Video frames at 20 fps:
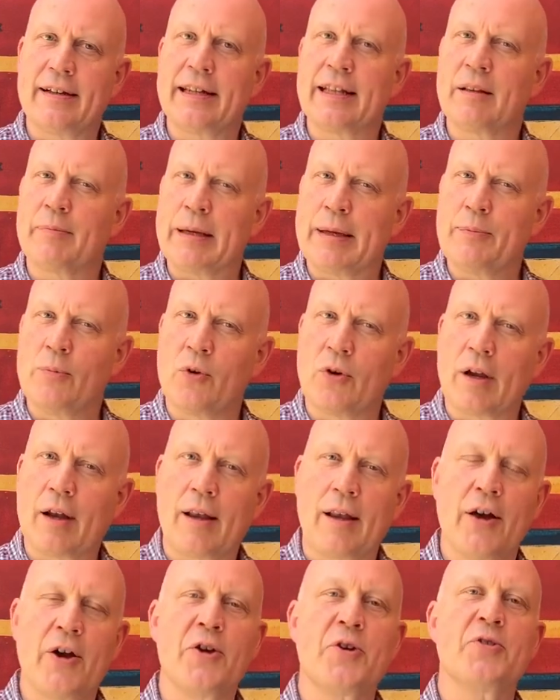a little bit more
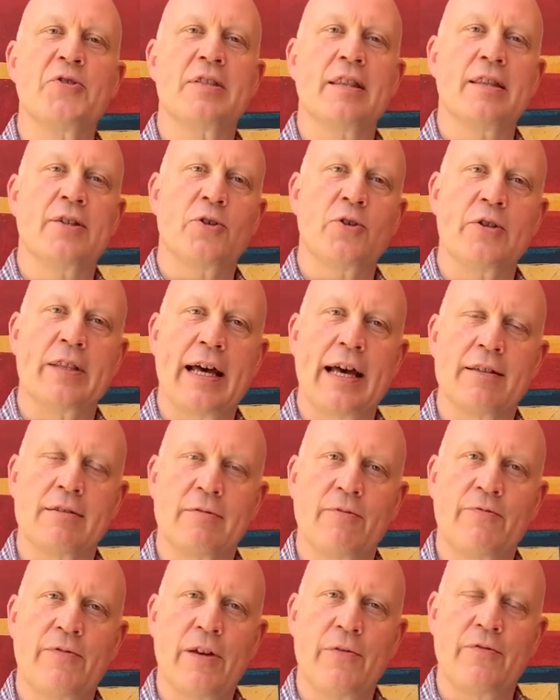closed than the
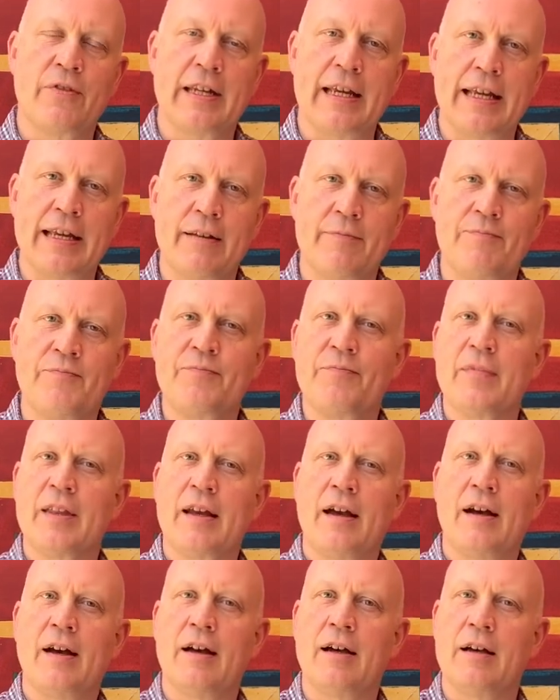2015,
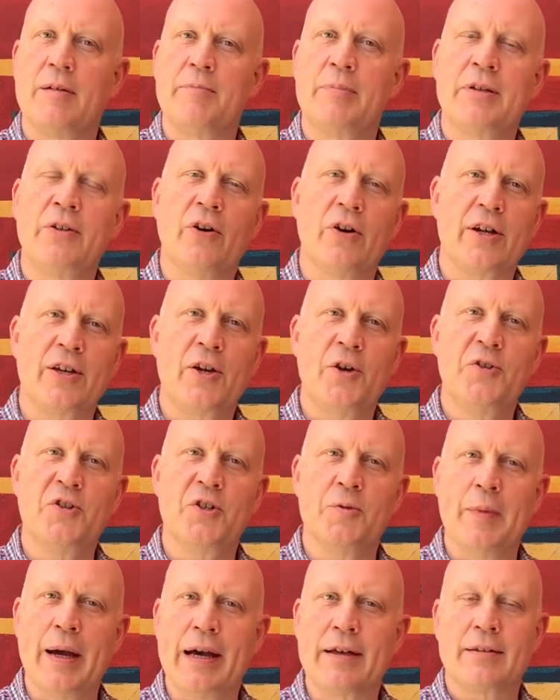uh, but not a huge
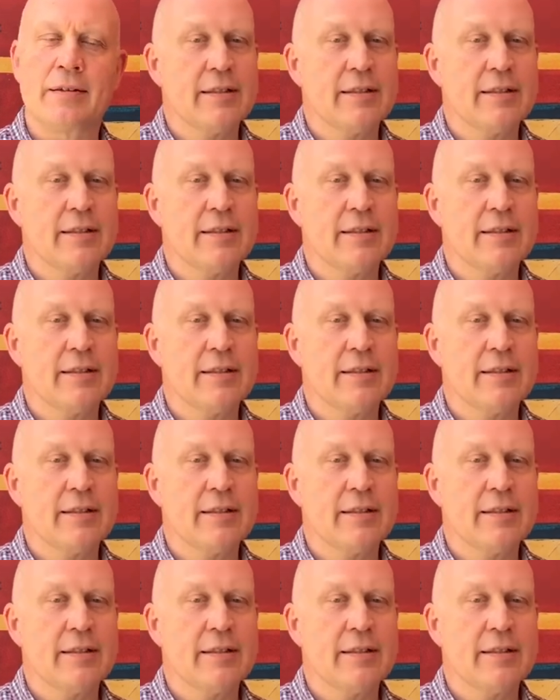amount.